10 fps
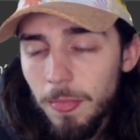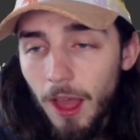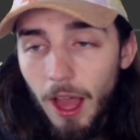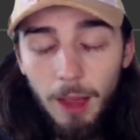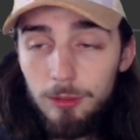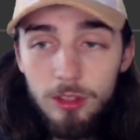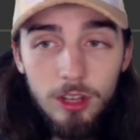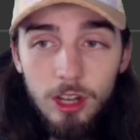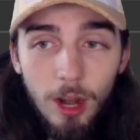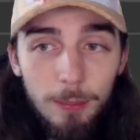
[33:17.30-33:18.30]
I'm just
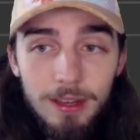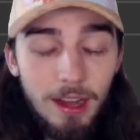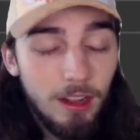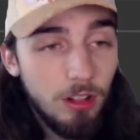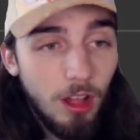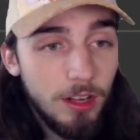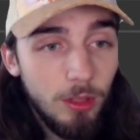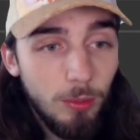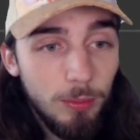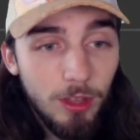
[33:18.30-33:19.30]
going to drop a Dire Claw
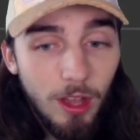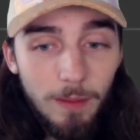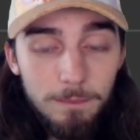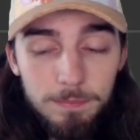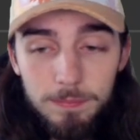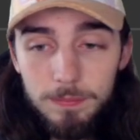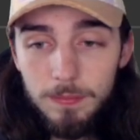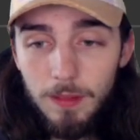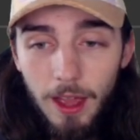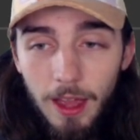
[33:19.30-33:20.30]
into the Whimsicott.
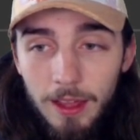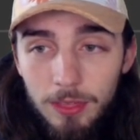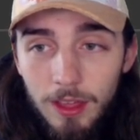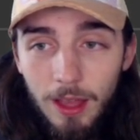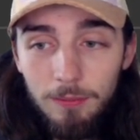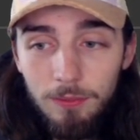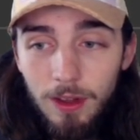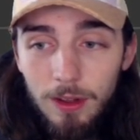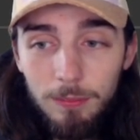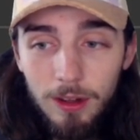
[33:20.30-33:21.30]
I think I'm
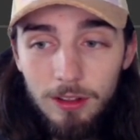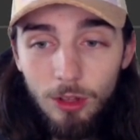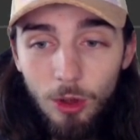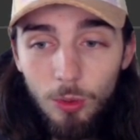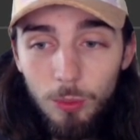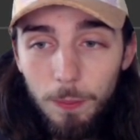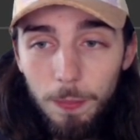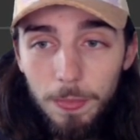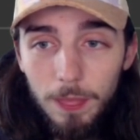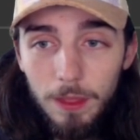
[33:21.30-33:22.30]
very much so
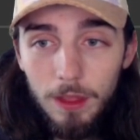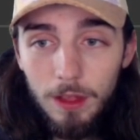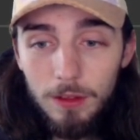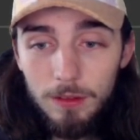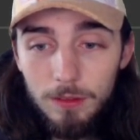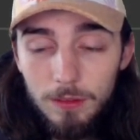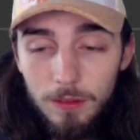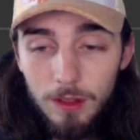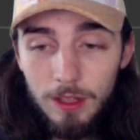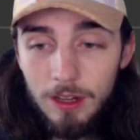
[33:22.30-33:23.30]

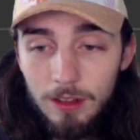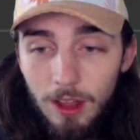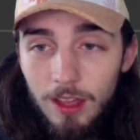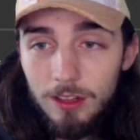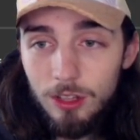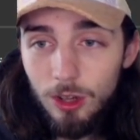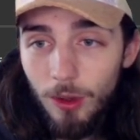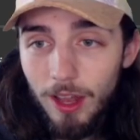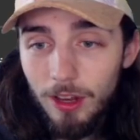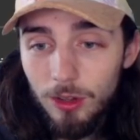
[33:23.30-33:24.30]
inclined to go
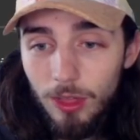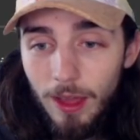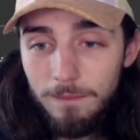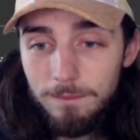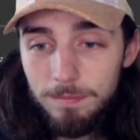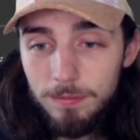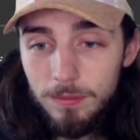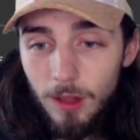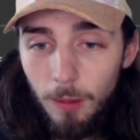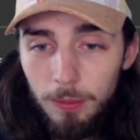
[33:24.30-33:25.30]
ahead and do that.
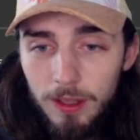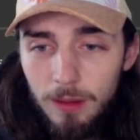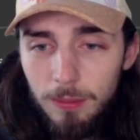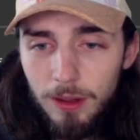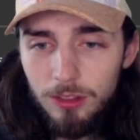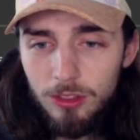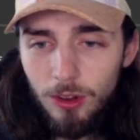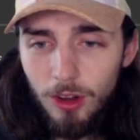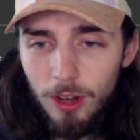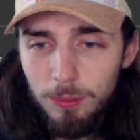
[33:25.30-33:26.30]
I'll bring in
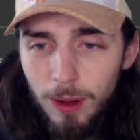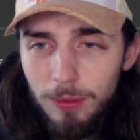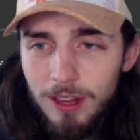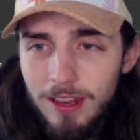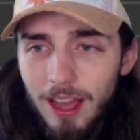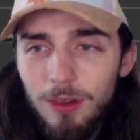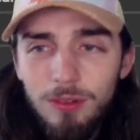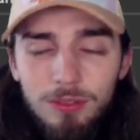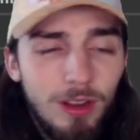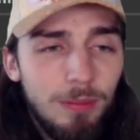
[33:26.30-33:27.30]
Barraskewda. It's probably going to die to
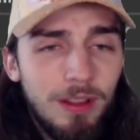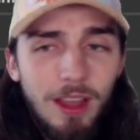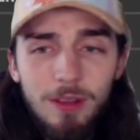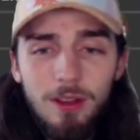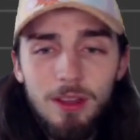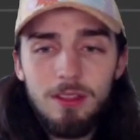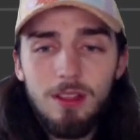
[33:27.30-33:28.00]
a Flare Blitz anyways.